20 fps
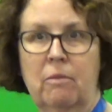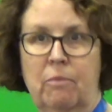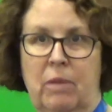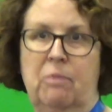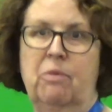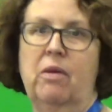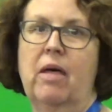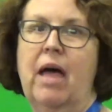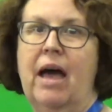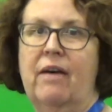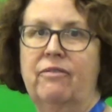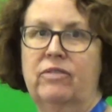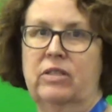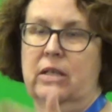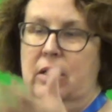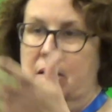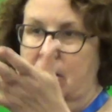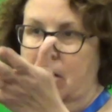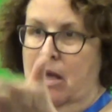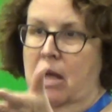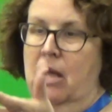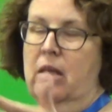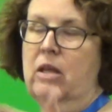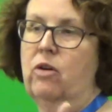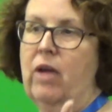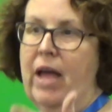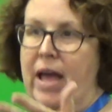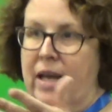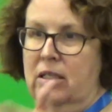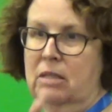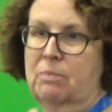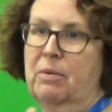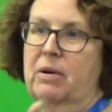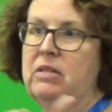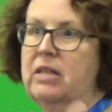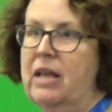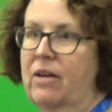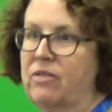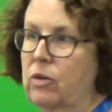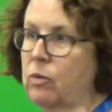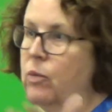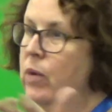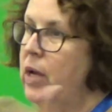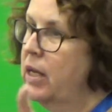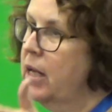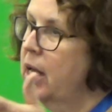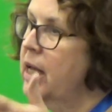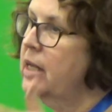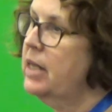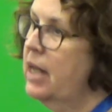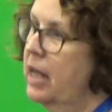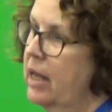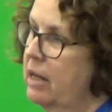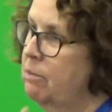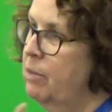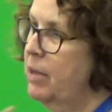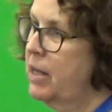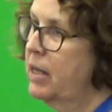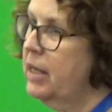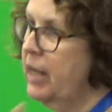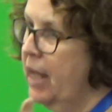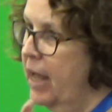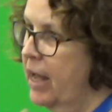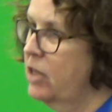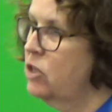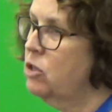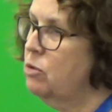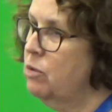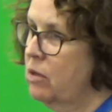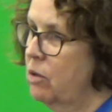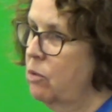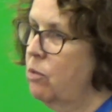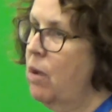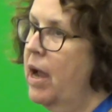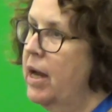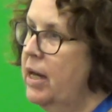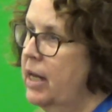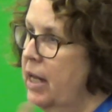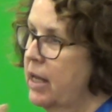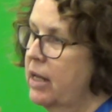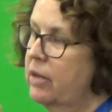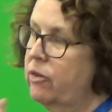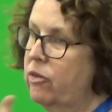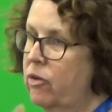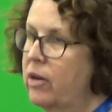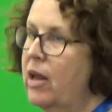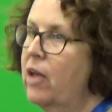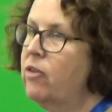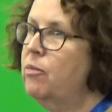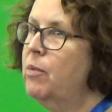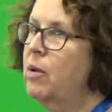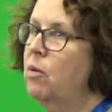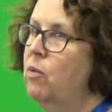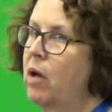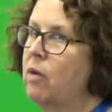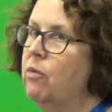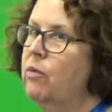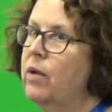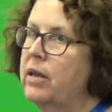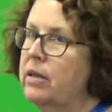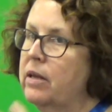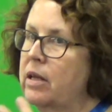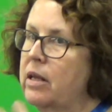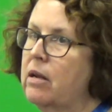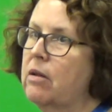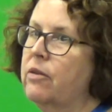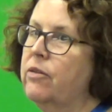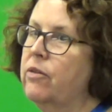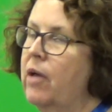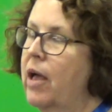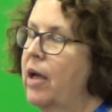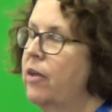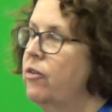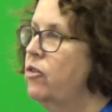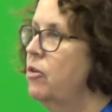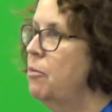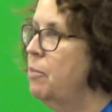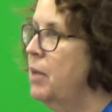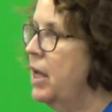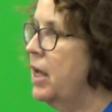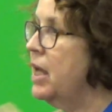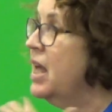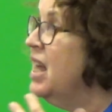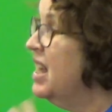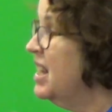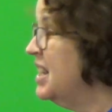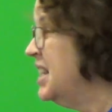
People have to, experts have to read it and be engaged with the writing, and so it has to be well written, and it also has to be